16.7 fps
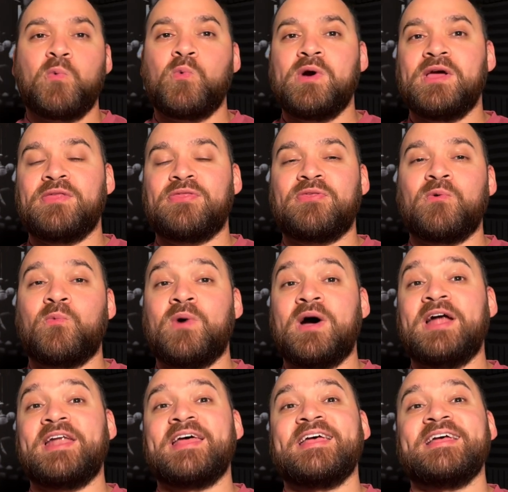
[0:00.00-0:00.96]
with
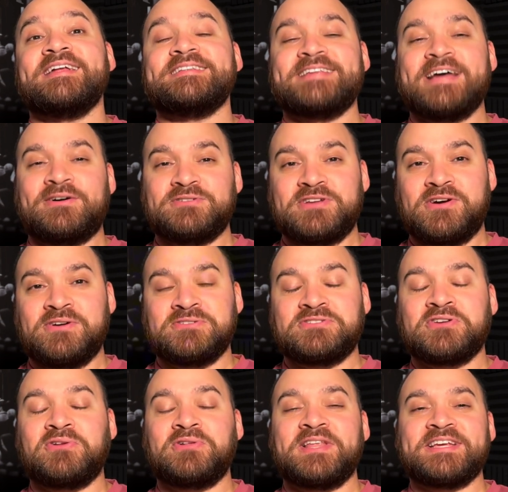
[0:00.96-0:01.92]
what downtown
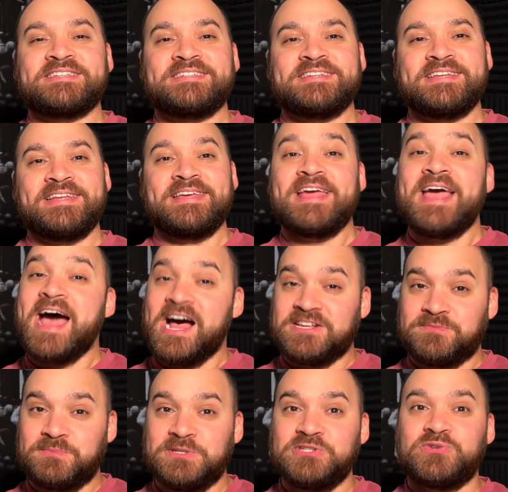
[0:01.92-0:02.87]
Salt Lake City
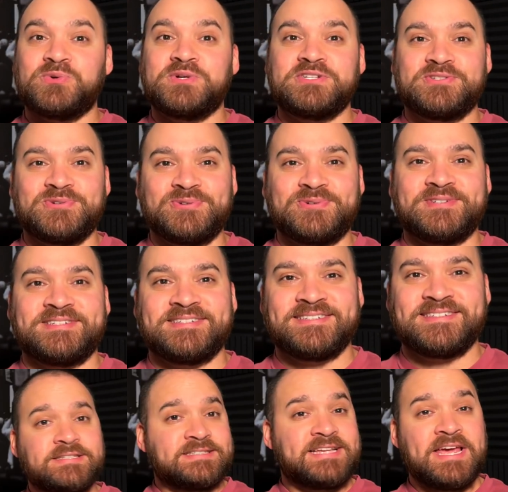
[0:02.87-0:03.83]
has been doing too.
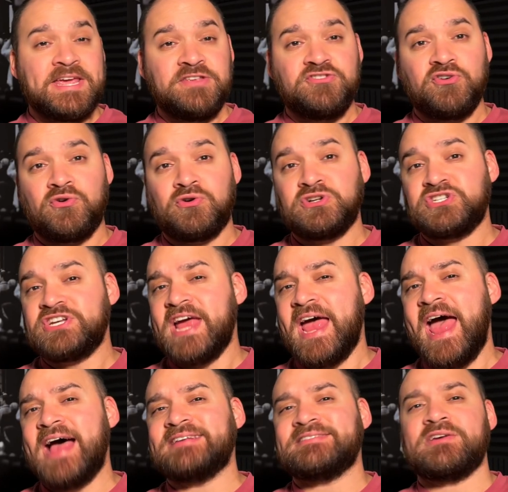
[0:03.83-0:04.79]
St. George
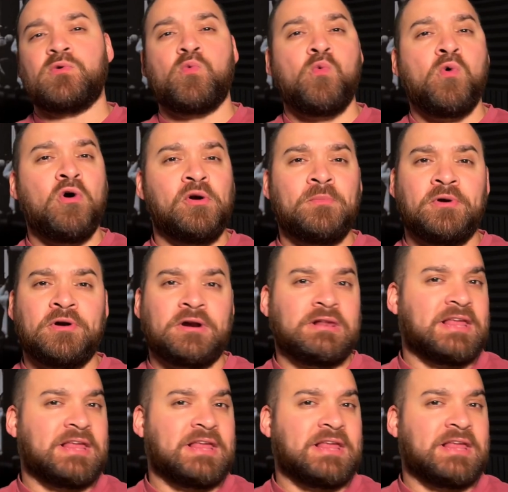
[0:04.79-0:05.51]
has a warmer